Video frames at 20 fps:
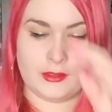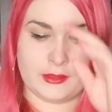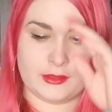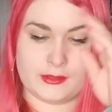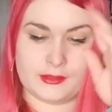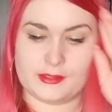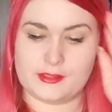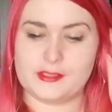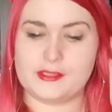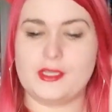
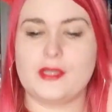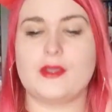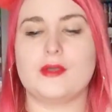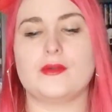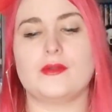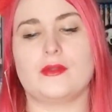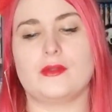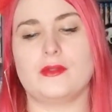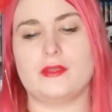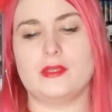
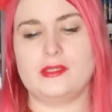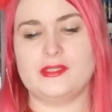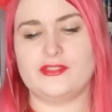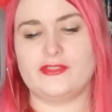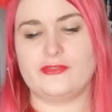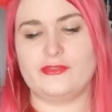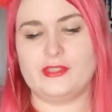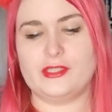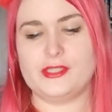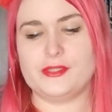So, this
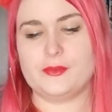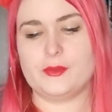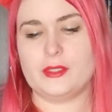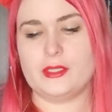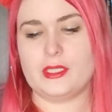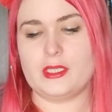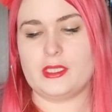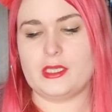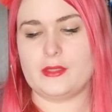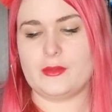first one
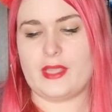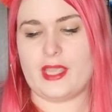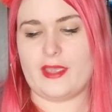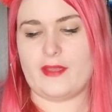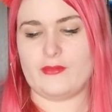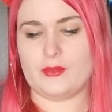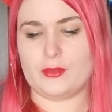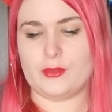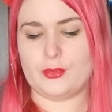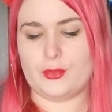here we
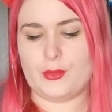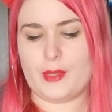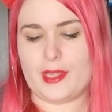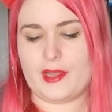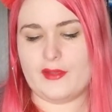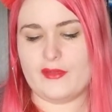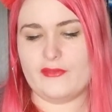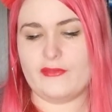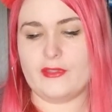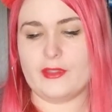have
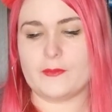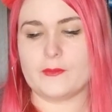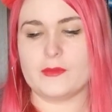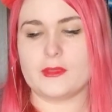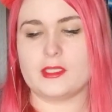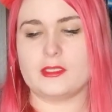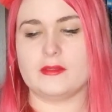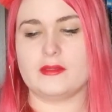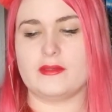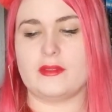12
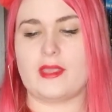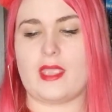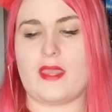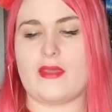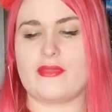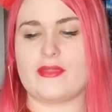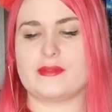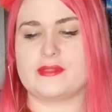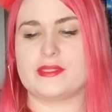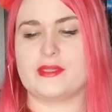
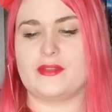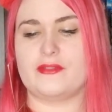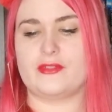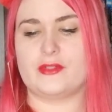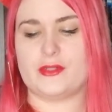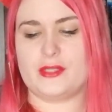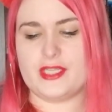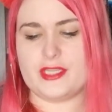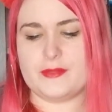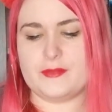Deaths of
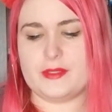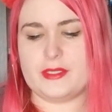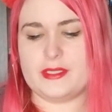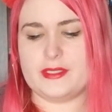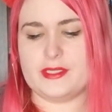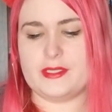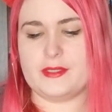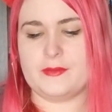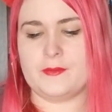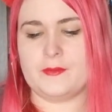
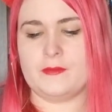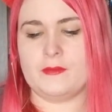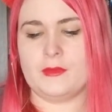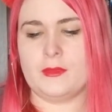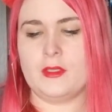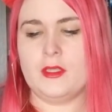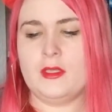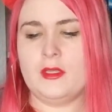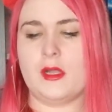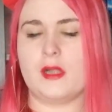Christmas,
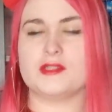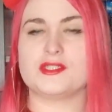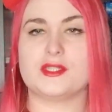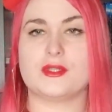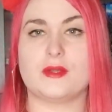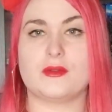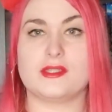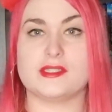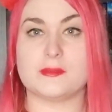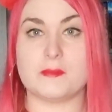also
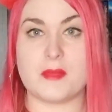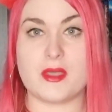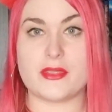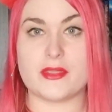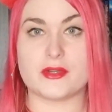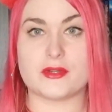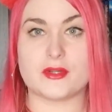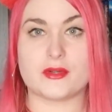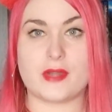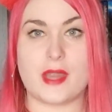known as
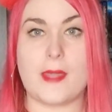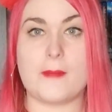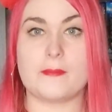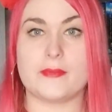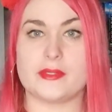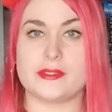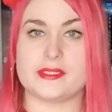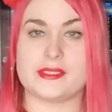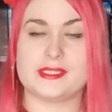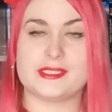Mother
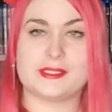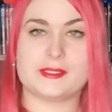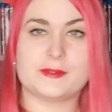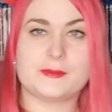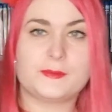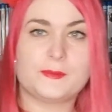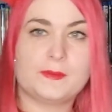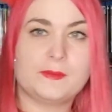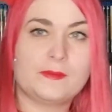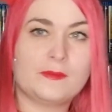Krampus.
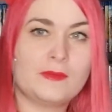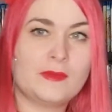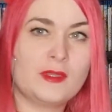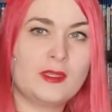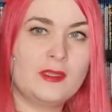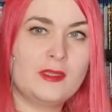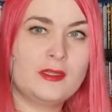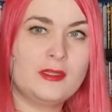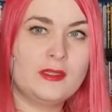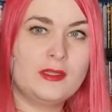
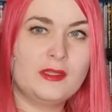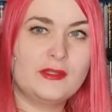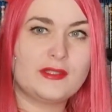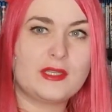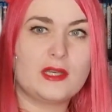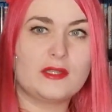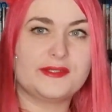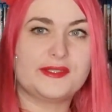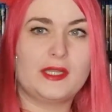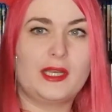So,
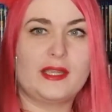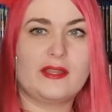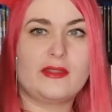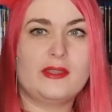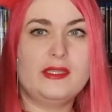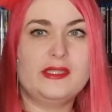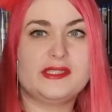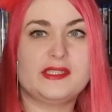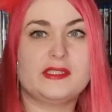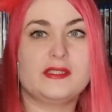let's select
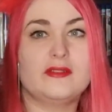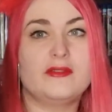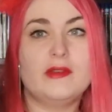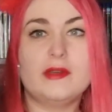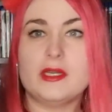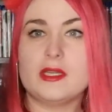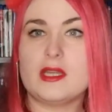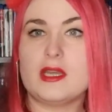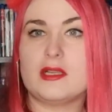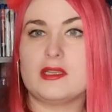this.
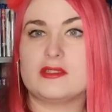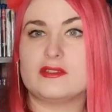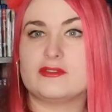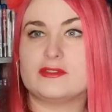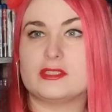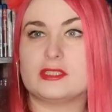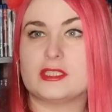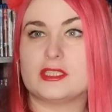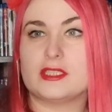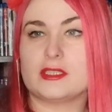Very
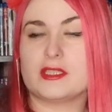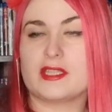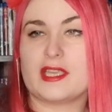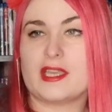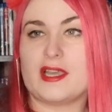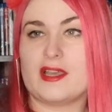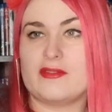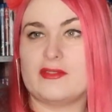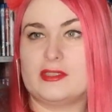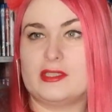colorful
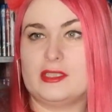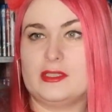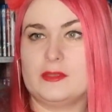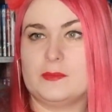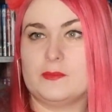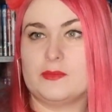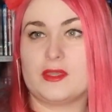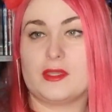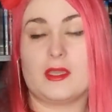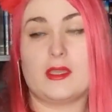cover.
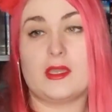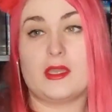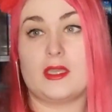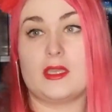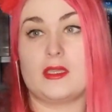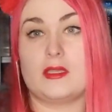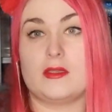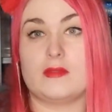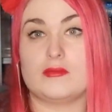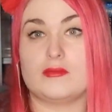
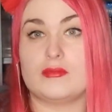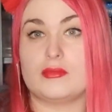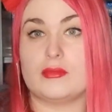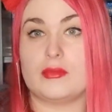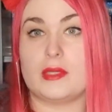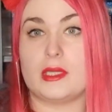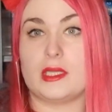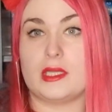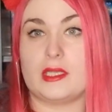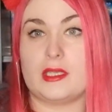I
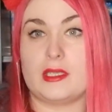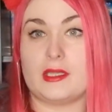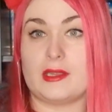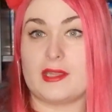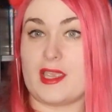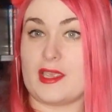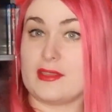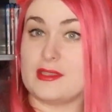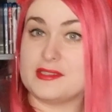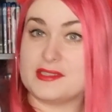really
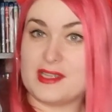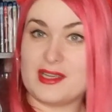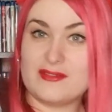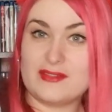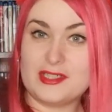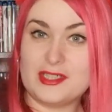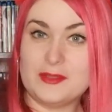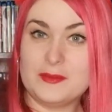like this cover.